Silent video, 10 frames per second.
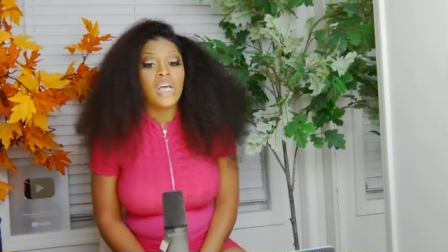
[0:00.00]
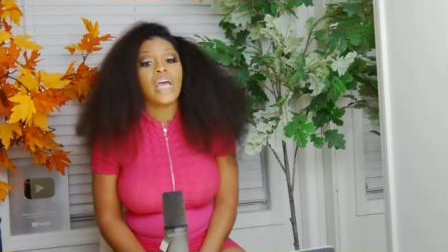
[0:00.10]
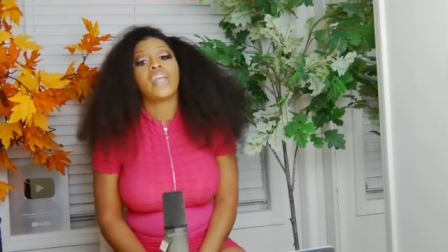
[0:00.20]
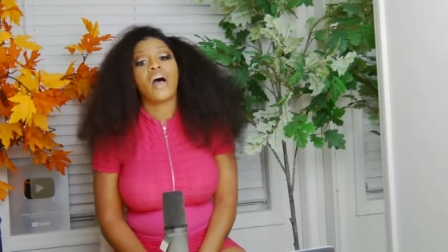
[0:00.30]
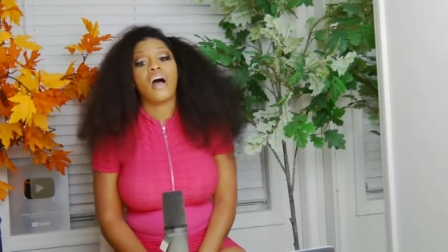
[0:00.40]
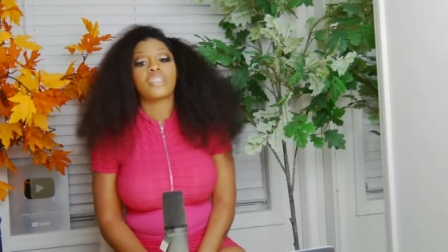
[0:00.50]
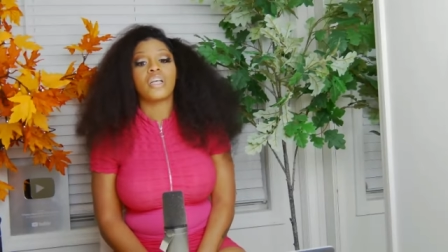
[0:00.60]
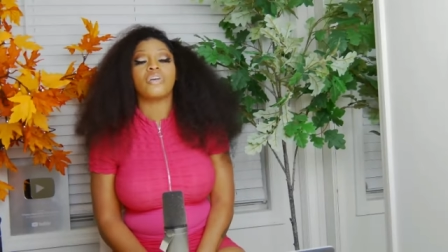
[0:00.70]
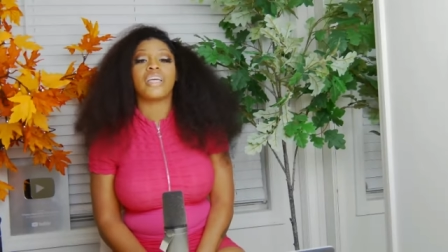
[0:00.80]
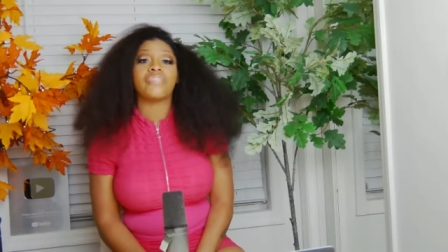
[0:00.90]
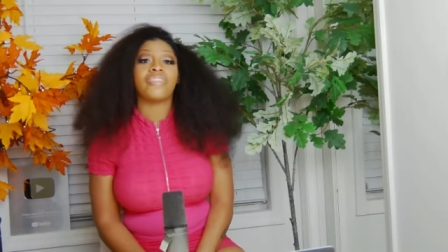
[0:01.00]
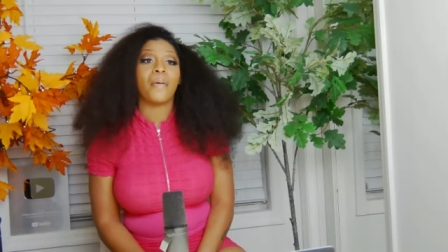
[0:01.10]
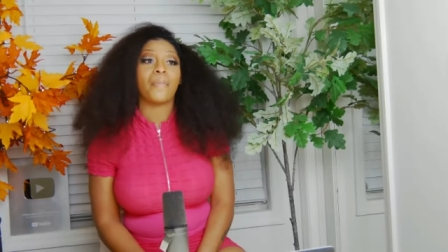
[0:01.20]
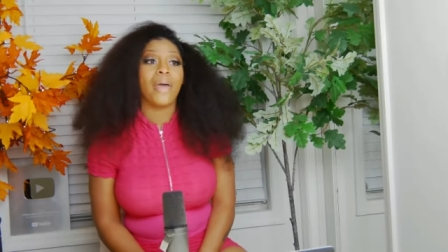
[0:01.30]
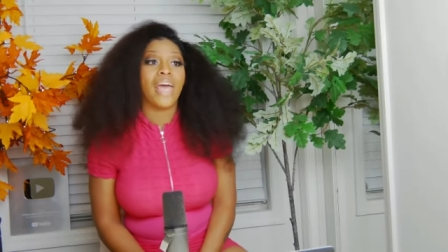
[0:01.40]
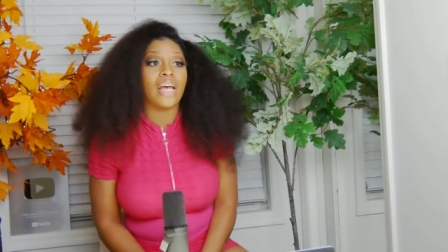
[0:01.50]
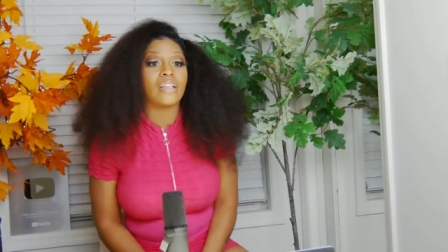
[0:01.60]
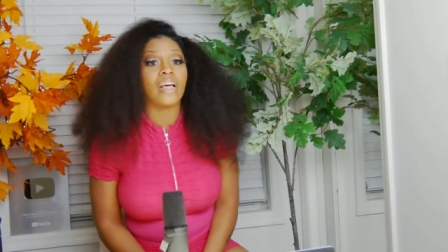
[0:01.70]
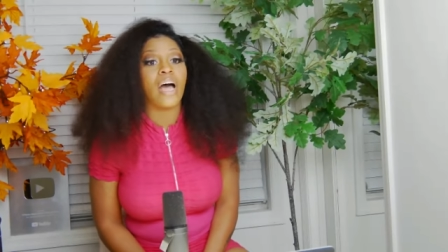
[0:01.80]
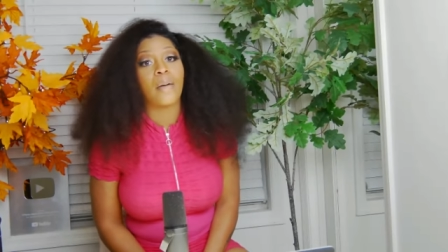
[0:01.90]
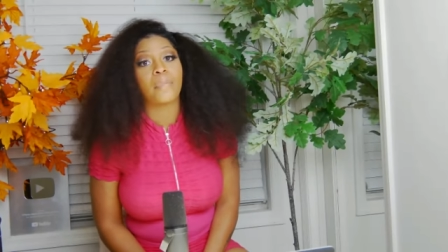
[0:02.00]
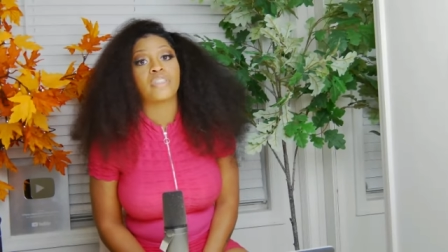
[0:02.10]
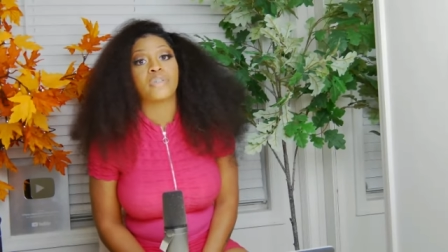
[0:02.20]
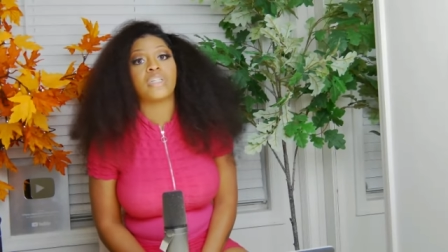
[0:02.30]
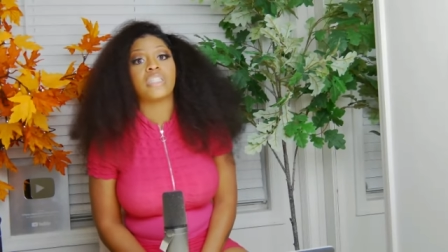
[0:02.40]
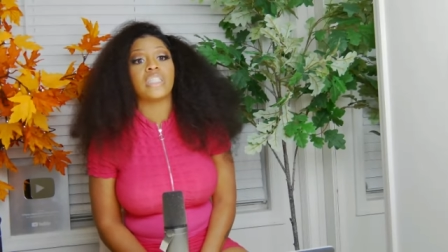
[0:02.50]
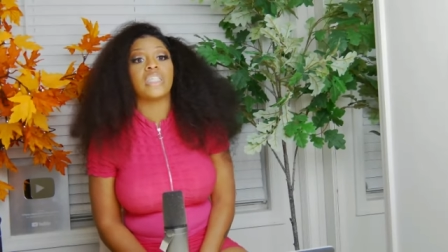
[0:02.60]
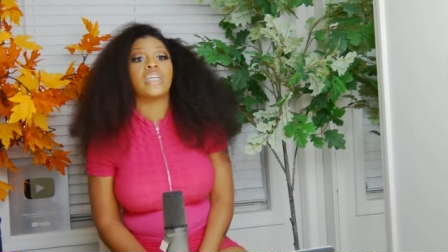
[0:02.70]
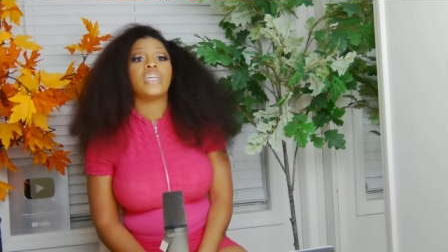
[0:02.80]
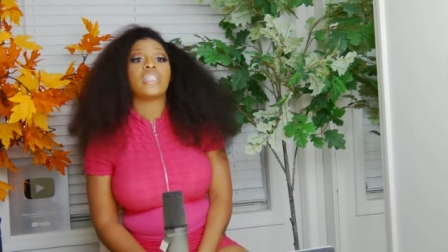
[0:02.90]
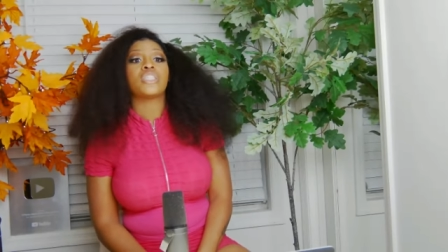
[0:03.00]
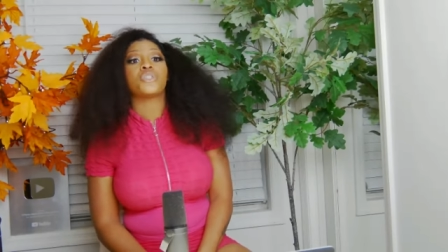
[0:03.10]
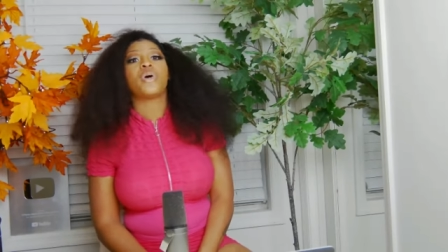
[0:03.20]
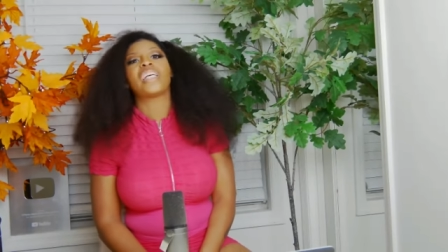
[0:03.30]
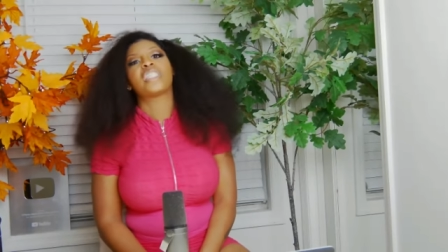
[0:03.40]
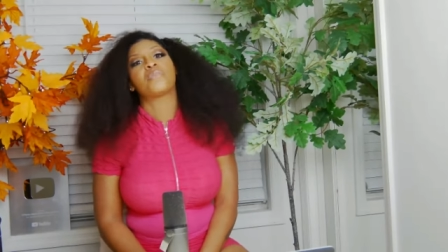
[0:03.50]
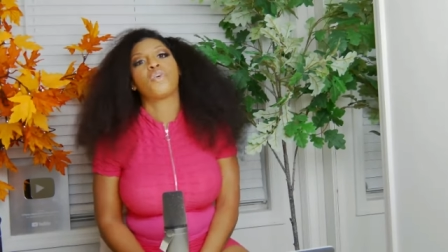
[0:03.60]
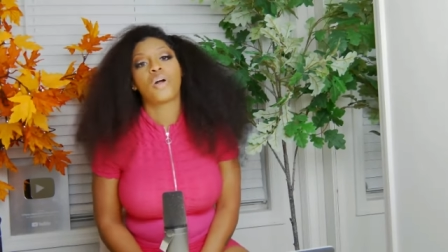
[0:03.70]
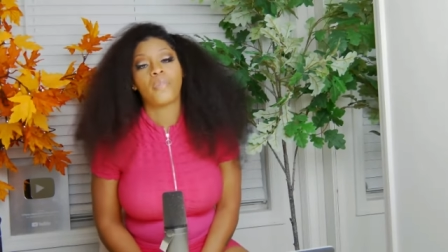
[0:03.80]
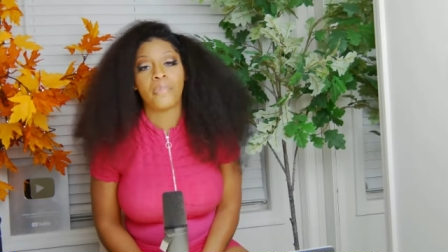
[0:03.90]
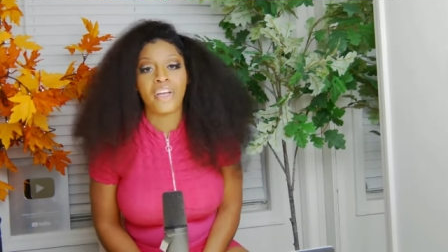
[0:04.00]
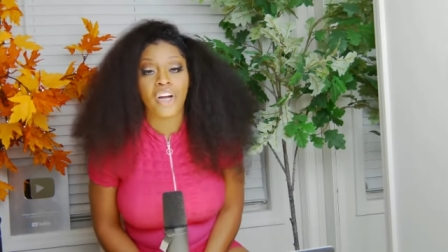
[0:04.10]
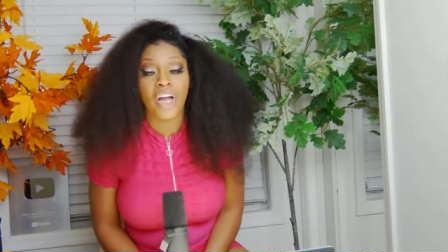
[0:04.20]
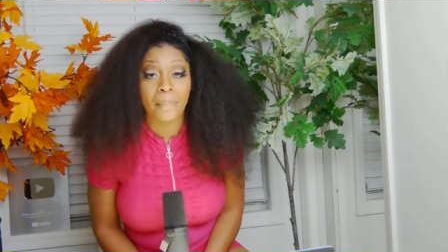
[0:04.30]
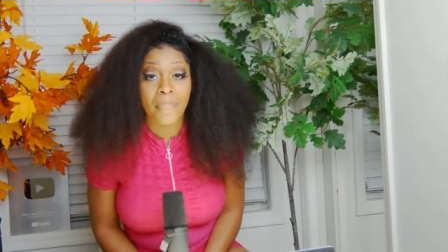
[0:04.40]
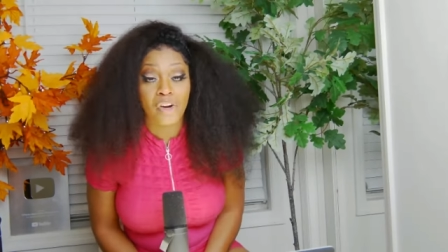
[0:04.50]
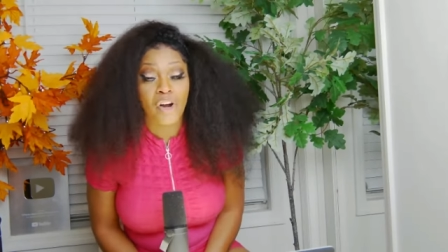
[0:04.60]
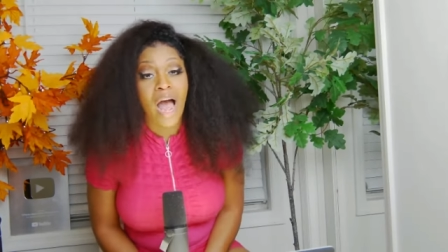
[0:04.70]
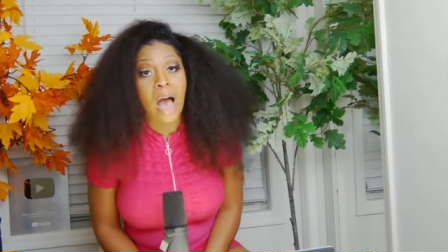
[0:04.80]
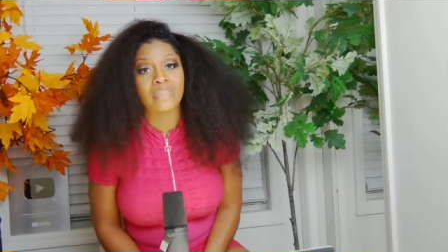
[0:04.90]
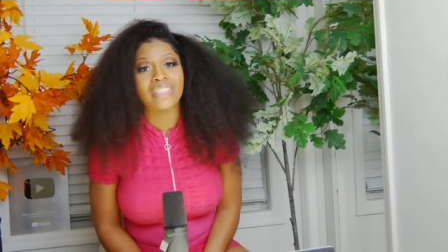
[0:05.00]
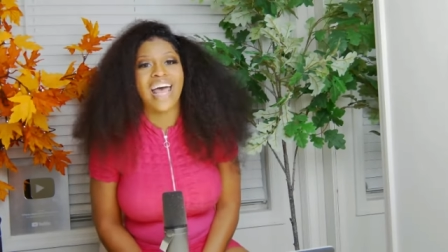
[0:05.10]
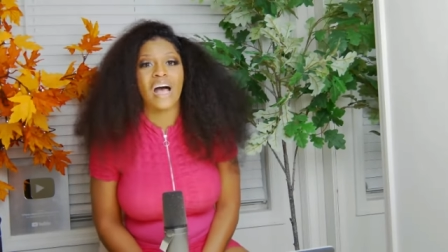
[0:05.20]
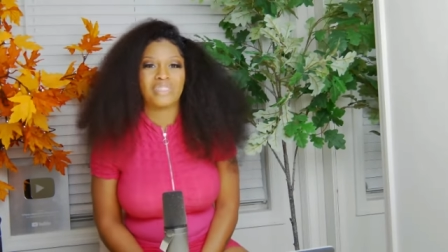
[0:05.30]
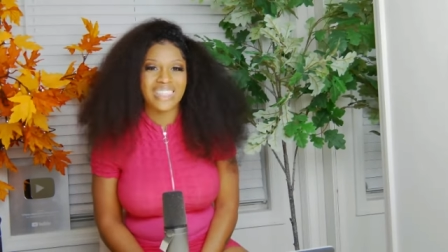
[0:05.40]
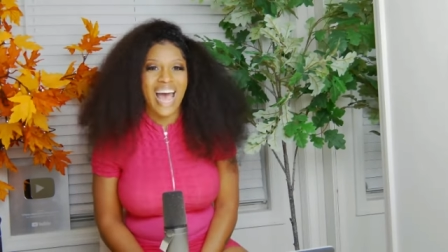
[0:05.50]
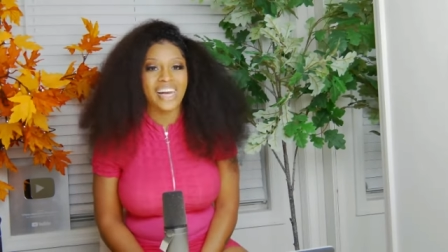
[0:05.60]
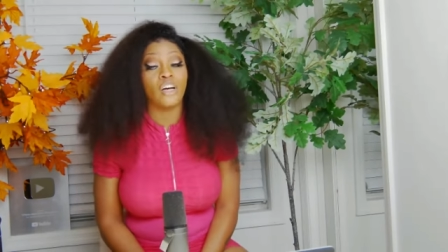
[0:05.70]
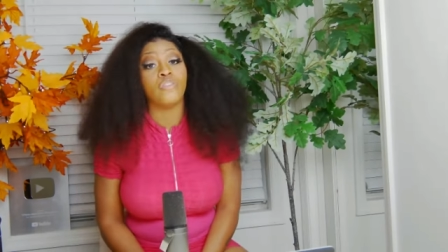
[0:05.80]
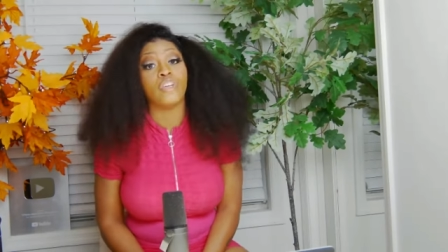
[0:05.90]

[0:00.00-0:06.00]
and also give that man the opportunity to explore bigger and better options outside of